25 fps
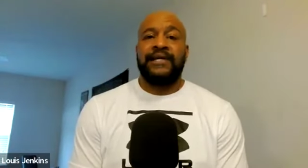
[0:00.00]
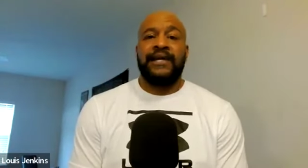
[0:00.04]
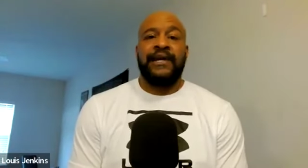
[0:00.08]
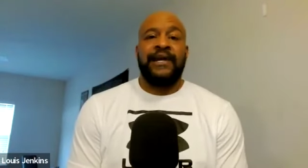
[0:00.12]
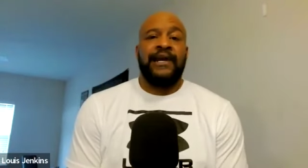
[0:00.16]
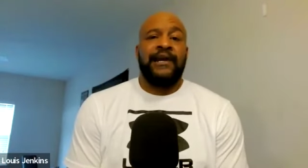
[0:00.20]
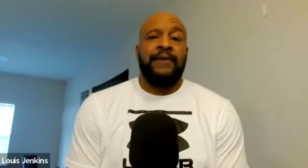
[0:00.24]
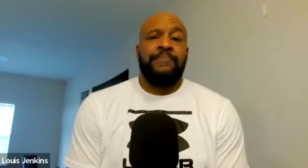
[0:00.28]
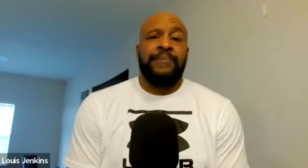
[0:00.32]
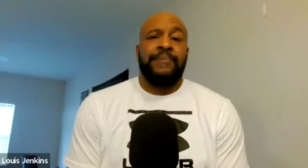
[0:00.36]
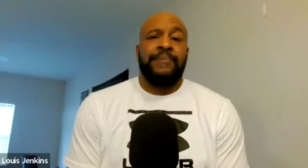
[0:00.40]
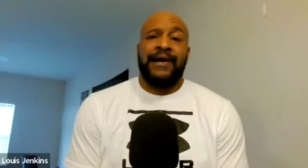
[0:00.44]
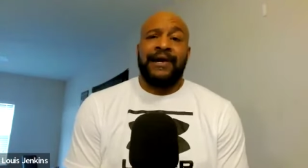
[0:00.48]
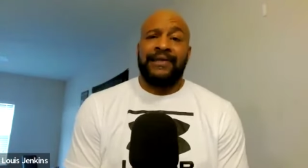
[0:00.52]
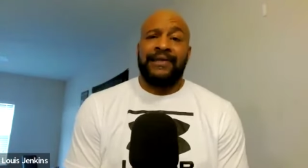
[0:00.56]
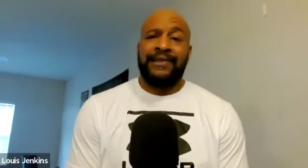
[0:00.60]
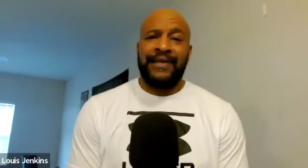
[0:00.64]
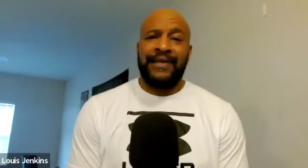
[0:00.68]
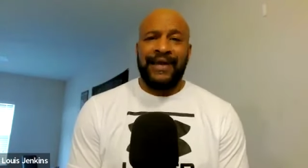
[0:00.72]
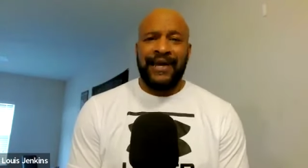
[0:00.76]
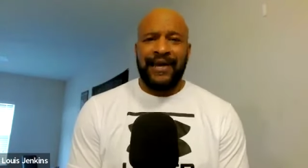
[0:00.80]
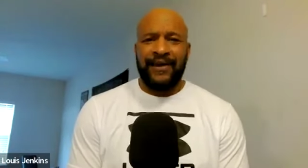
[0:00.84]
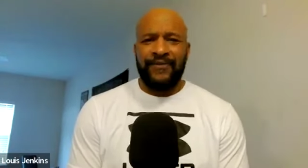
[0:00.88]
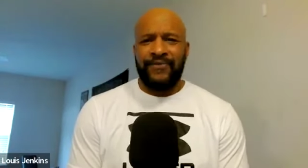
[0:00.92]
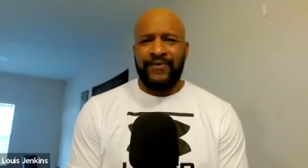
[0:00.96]
Everybody
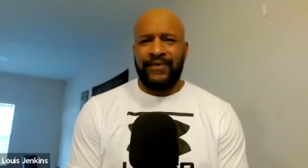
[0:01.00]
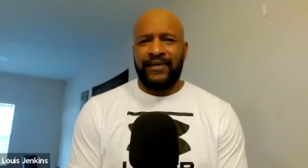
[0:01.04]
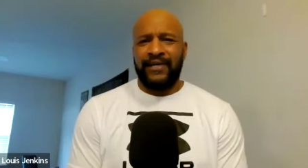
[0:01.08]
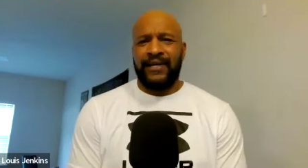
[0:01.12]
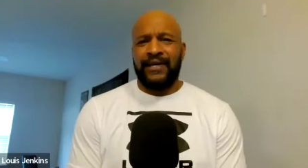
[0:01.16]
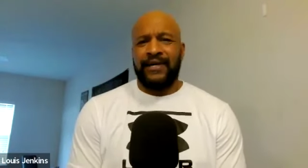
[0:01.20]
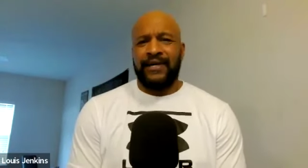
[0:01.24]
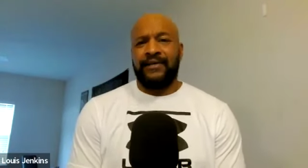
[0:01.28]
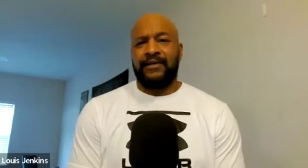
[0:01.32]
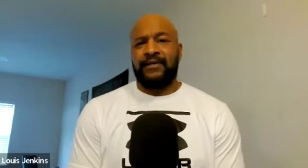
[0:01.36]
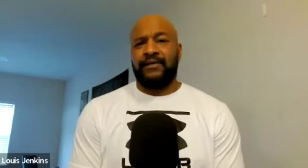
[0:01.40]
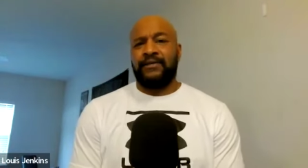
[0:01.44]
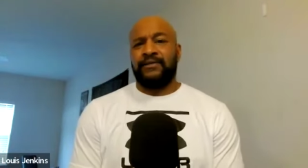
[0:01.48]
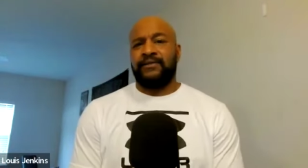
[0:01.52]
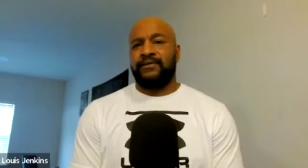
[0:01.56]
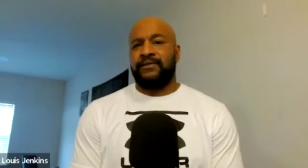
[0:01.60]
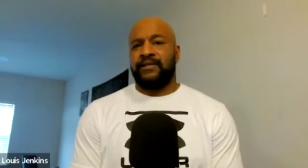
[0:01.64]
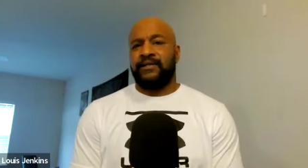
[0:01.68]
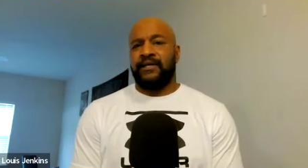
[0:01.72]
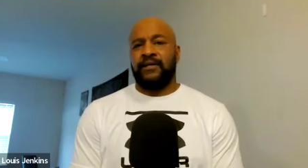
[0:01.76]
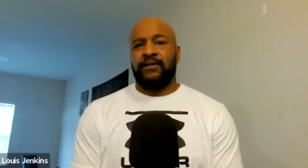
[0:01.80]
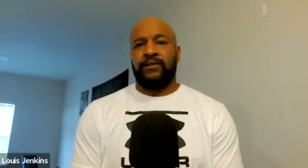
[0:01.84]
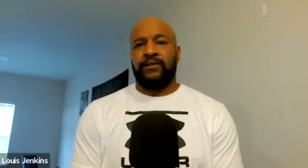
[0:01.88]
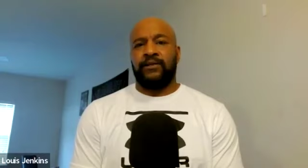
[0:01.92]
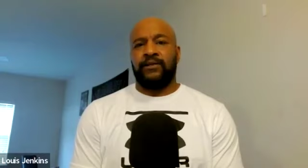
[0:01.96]
laughing at us.
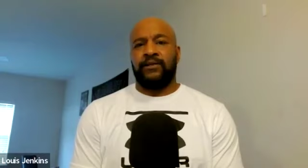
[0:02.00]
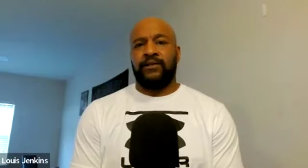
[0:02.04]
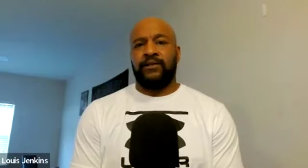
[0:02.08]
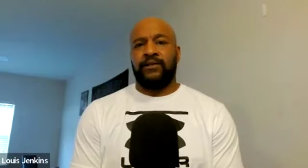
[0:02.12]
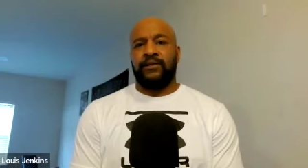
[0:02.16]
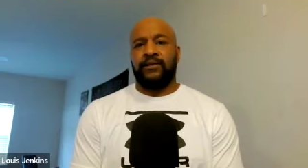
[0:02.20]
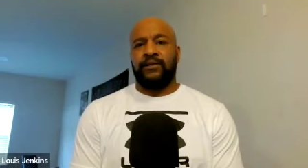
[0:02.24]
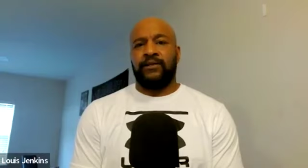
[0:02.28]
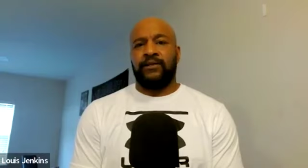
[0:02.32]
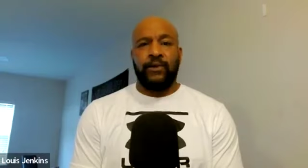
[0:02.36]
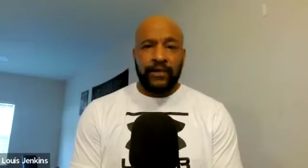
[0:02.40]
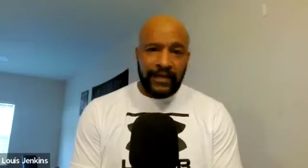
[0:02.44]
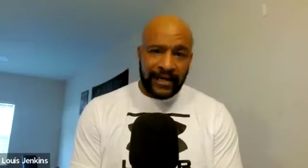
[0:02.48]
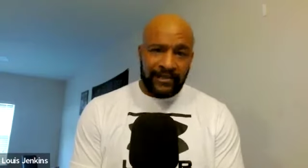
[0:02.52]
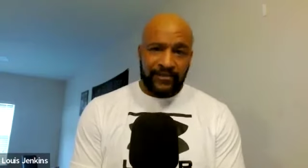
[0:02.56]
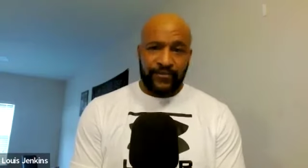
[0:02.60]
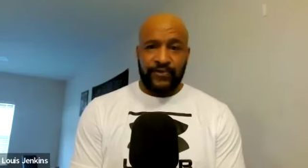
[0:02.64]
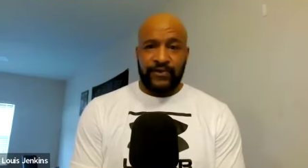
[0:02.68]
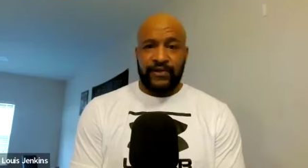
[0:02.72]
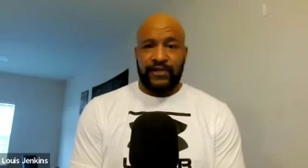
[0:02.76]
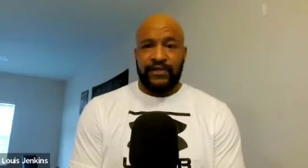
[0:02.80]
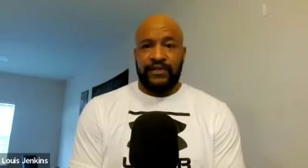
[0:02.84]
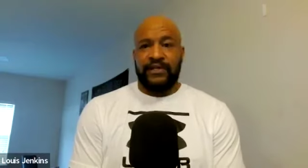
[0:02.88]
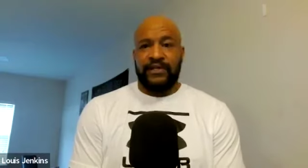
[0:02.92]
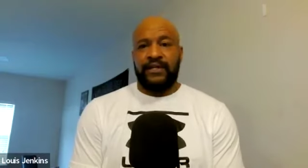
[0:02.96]
They look, looking at
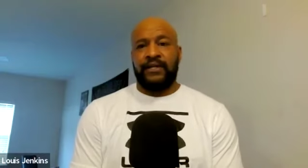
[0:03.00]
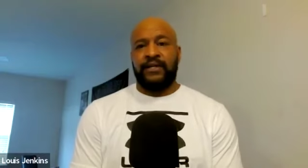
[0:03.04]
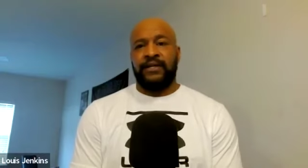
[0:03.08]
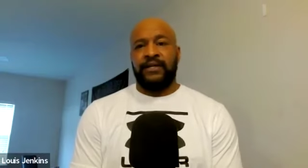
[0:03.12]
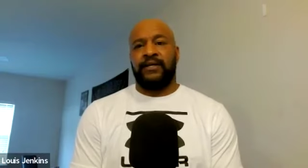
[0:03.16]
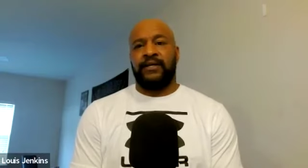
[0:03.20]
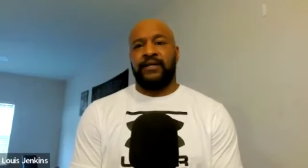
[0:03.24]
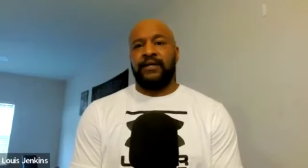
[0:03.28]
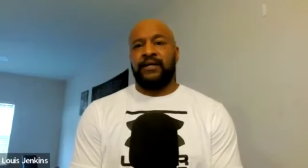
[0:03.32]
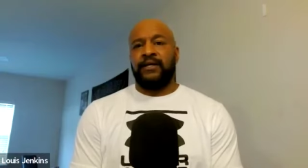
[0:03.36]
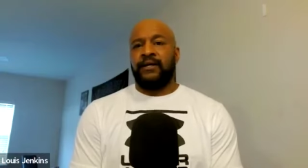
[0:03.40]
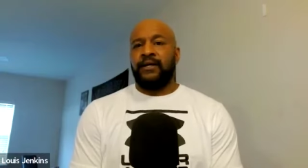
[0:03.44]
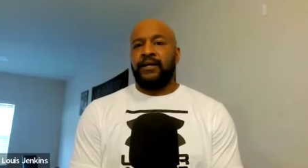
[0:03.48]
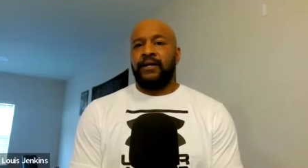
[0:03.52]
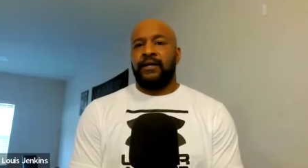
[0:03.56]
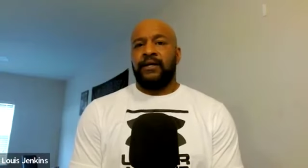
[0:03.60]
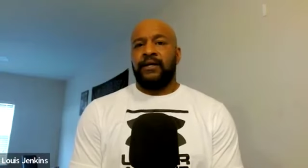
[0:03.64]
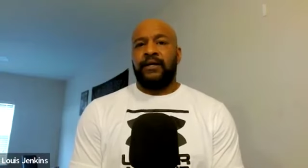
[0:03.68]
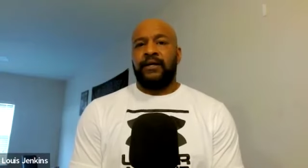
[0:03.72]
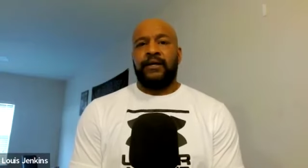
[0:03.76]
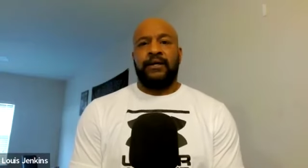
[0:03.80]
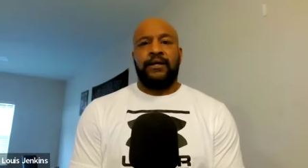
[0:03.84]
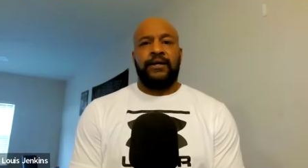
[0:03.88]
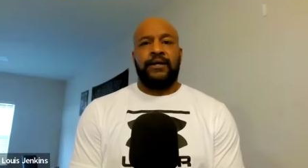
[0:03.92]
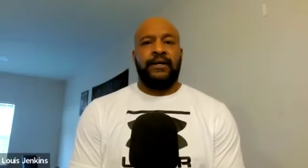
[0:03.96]
us funny
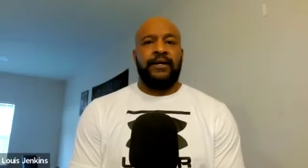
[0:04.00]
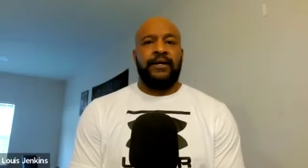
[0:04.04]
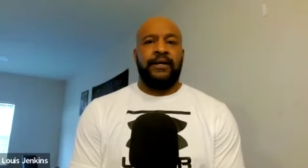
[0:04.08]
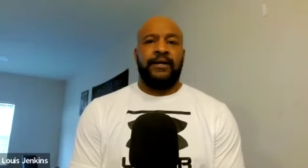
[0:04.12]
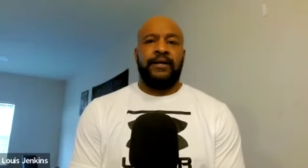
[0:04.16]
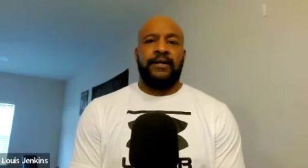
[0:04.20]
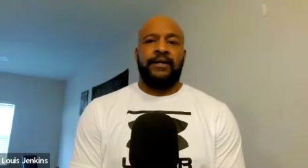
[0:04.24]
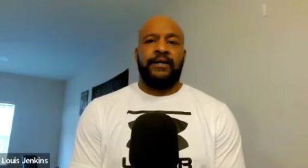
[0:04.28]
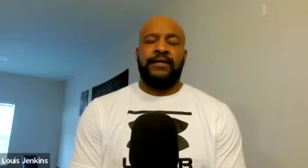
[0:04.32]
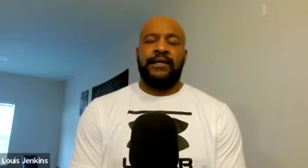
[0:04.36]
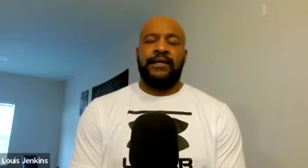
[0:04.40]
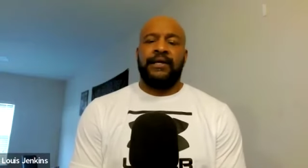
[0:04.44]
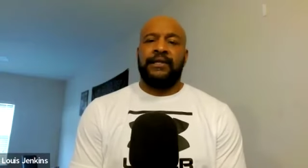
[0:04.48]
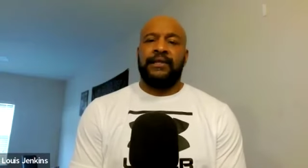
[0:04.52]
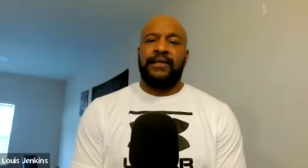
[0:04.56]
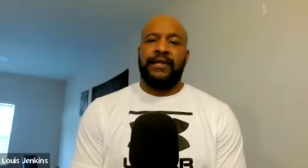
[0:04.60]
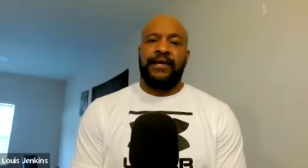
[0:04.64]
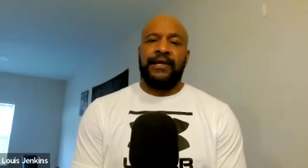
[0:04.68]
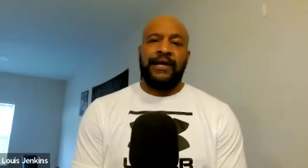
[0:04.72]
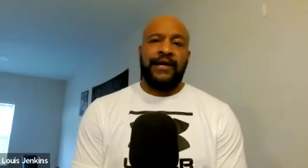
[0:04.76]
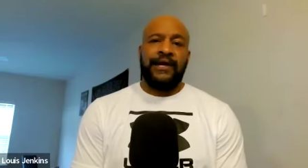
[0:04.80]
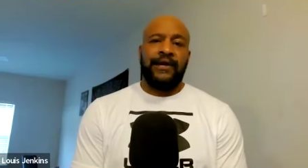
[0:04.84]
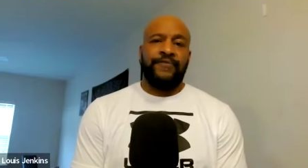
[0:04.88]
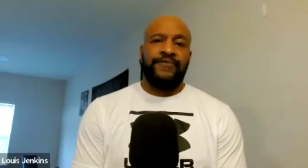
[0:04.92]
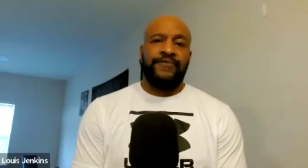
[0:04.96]
and they
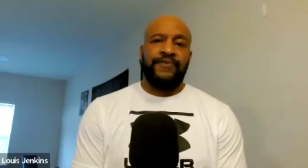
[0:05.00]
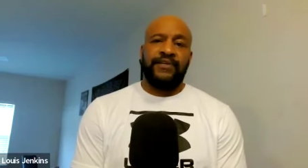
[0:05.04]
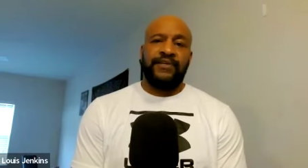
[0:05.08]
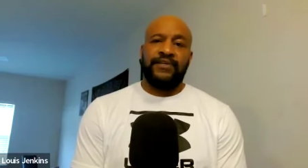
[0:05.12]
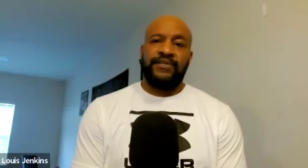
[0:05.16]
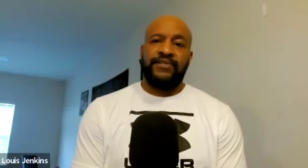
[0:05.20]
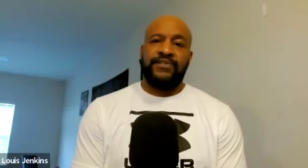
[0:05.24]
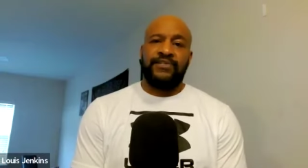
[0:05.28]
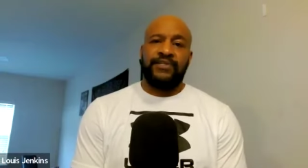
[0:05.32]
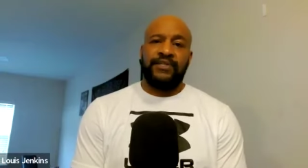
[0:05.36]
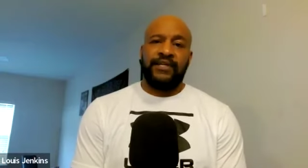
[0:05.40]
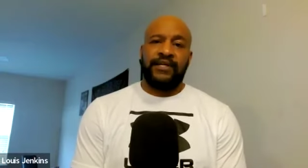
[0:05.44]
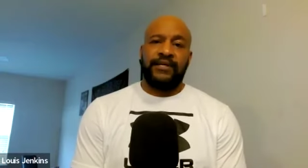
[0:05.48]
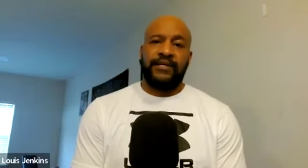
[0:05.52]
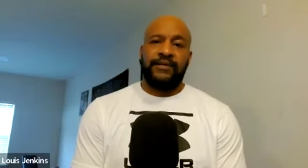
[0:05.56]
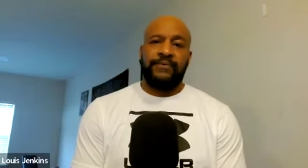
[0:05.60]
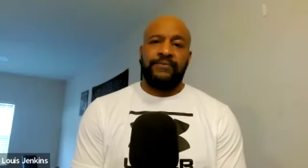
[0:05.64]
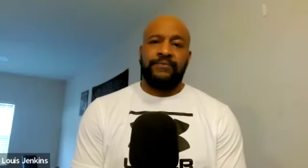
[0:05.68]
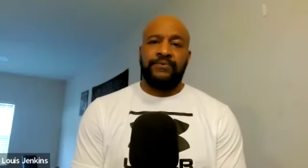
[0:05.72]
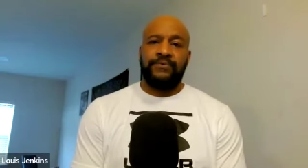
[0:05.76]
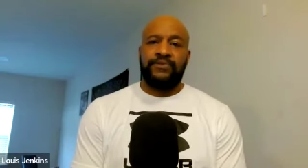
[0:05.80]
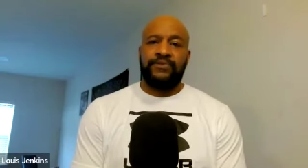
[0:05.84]
laughing and shit.